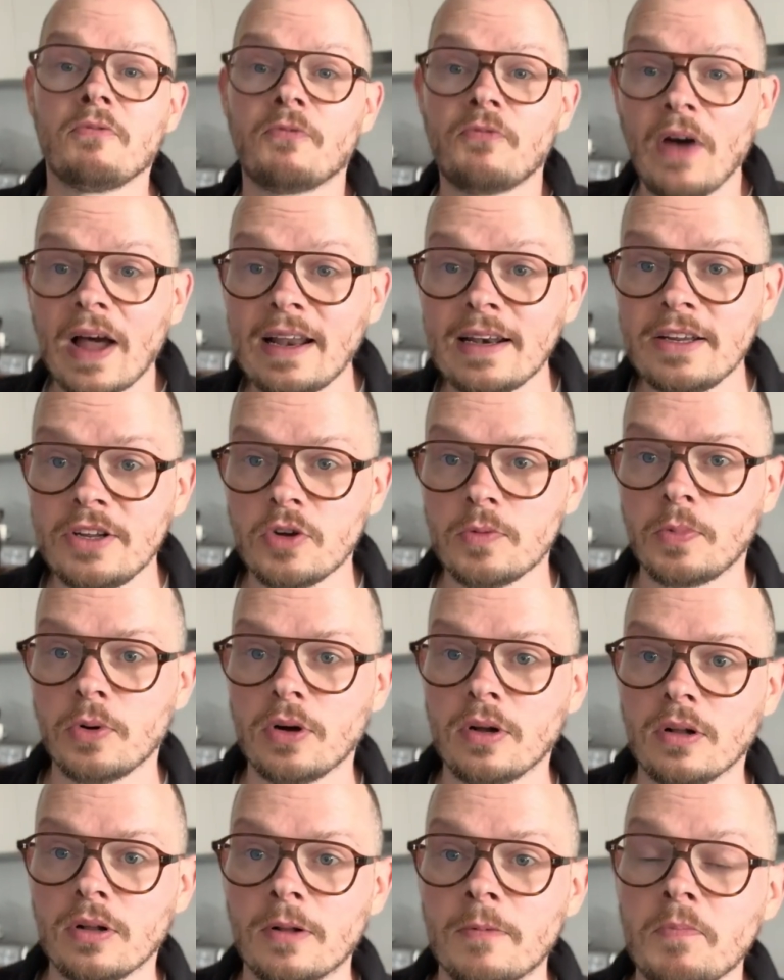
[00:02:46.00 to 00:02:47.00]

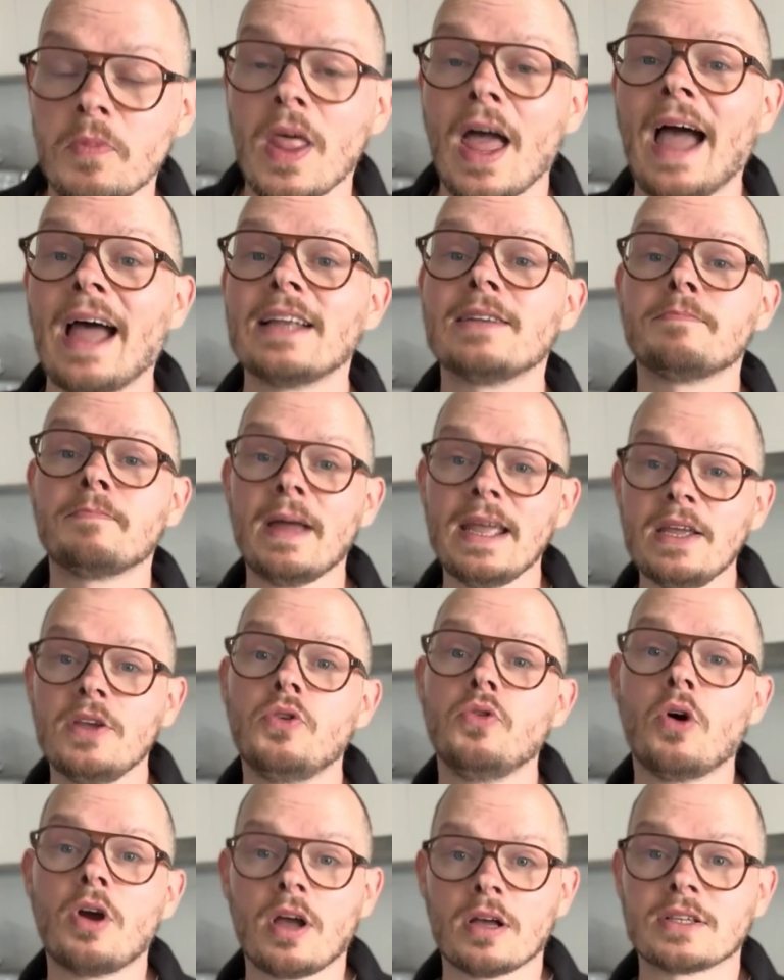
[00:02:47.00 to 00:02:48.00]
valuable, and make
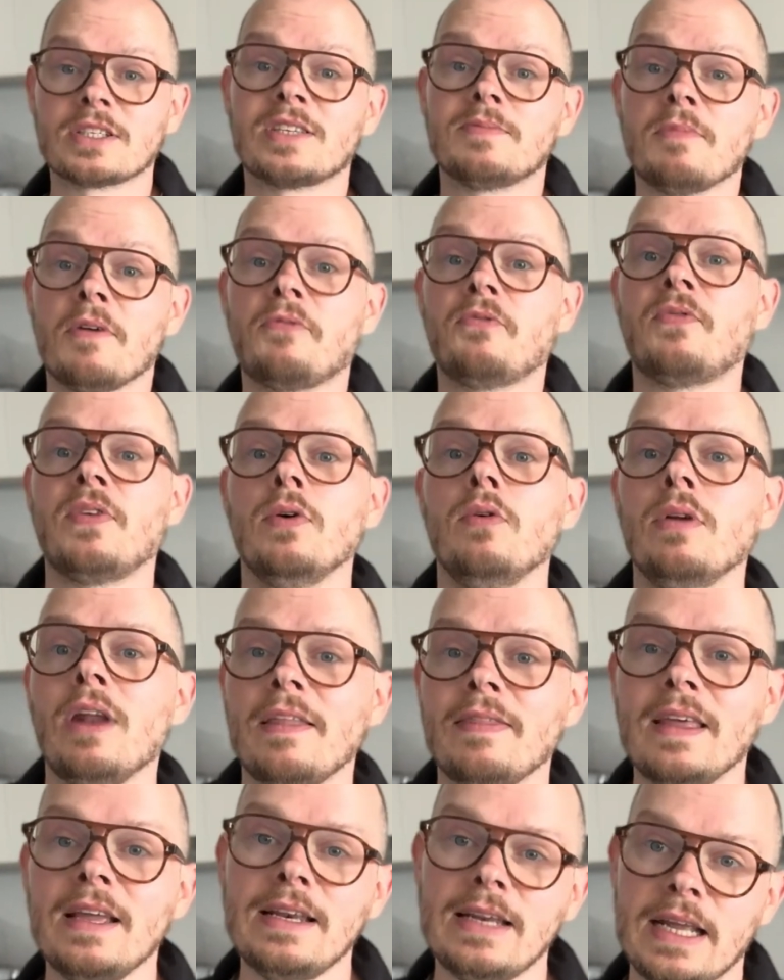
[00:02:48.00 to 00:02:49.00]
your customer feel
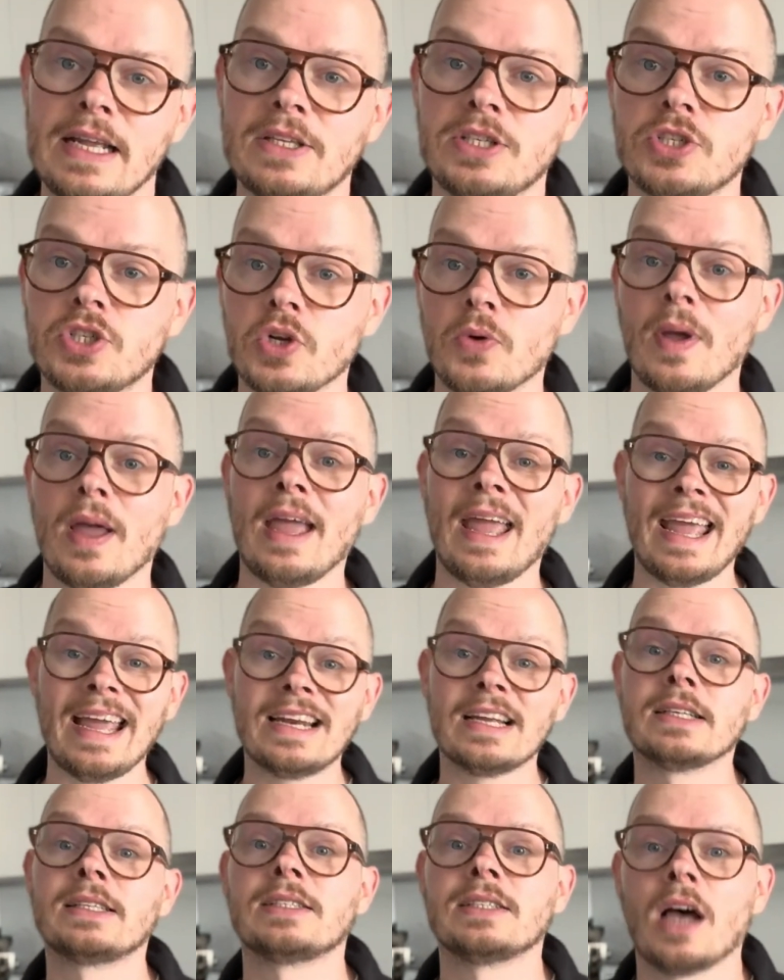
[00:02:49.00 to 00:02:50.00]
like they need to do it in
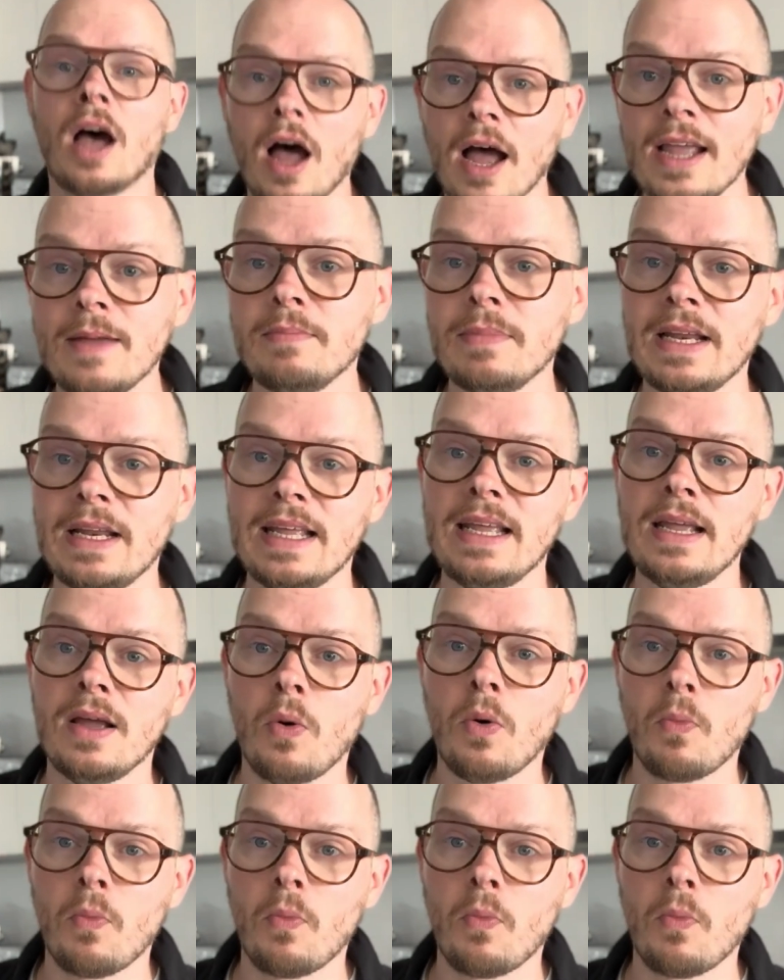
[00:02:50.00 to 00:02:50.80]
a timely